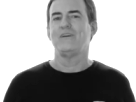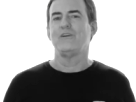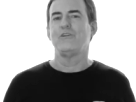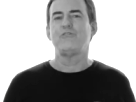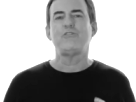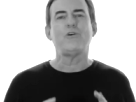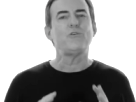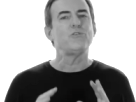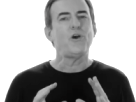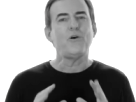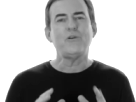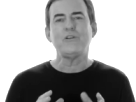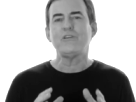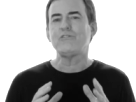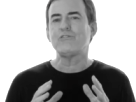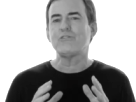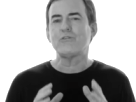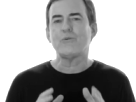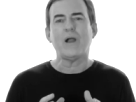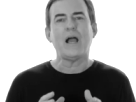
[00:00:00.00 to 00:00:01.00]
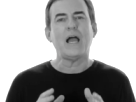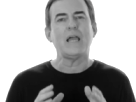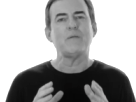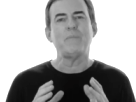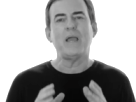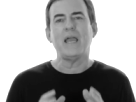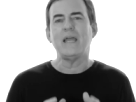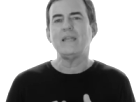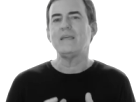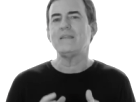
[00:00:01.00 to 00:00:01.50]
So don't ascribe
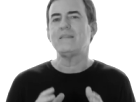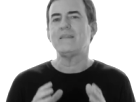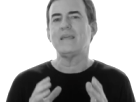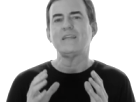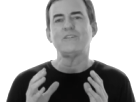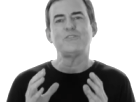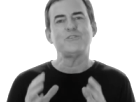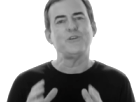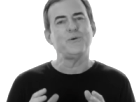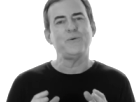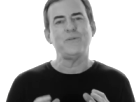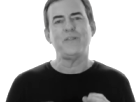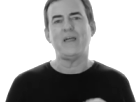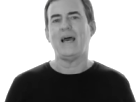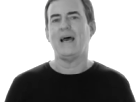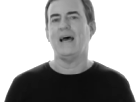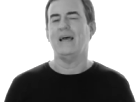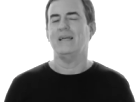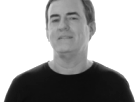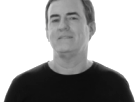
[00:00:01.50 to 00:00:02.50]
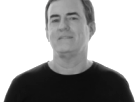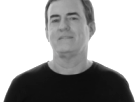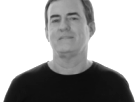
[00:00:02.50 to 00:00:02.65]
anything to that.